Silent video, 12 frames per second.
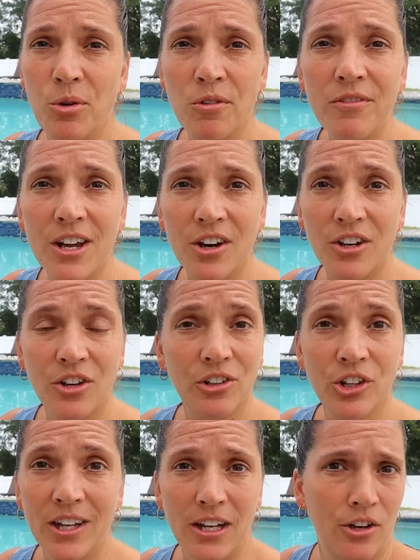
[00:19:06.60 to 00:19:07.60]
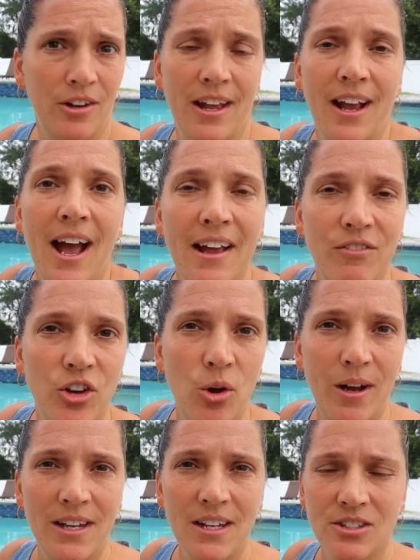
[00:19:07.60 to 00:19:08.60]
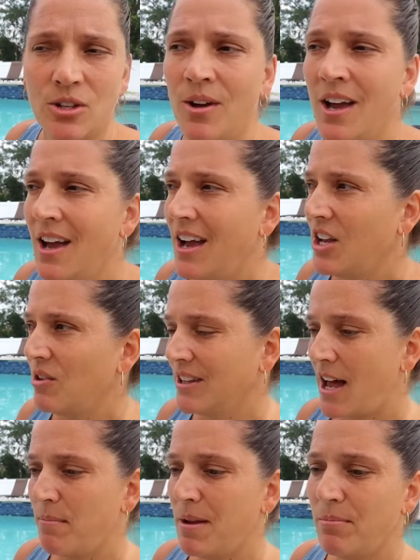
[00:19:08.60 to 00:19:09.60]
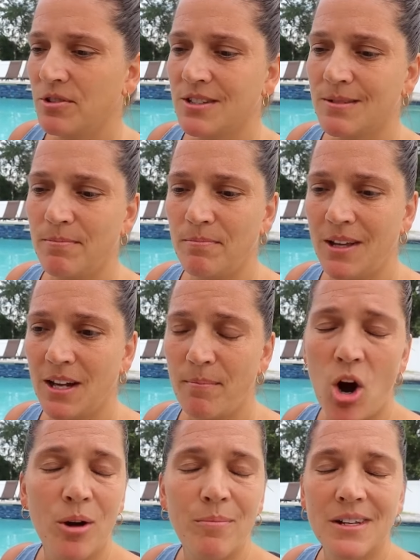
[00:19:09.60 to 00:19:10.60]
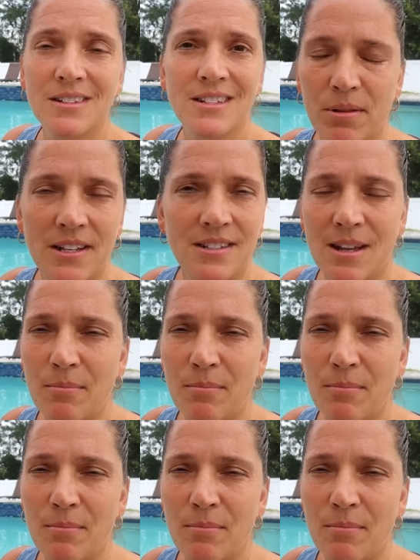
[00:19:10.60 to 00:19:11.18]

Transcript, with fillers: move here, you're looking and you're like, I have no idea. So, you know, a lot of people just get apartments, places.